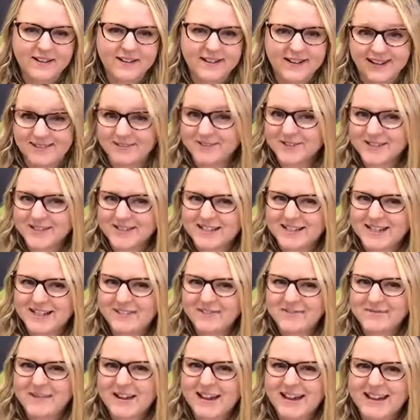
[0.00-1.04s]
unfortunately
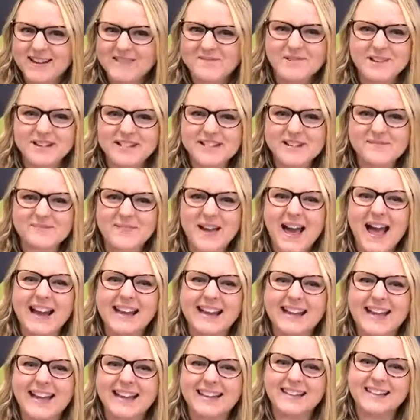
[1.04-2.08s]
for me, watch it back
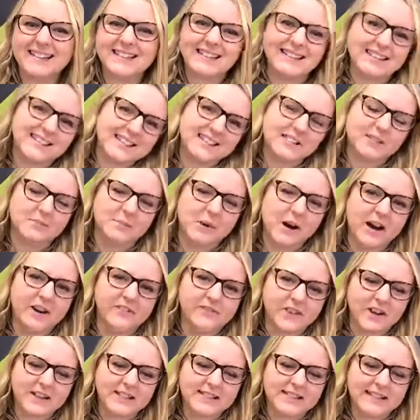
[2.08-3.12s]
and listen to my
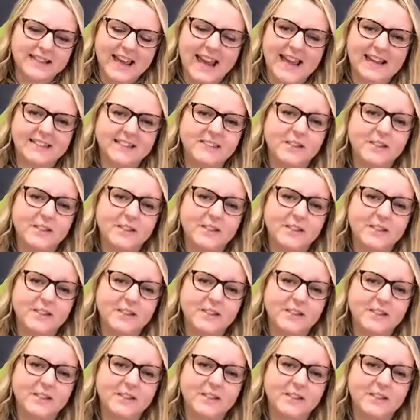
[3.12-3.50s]
advice again.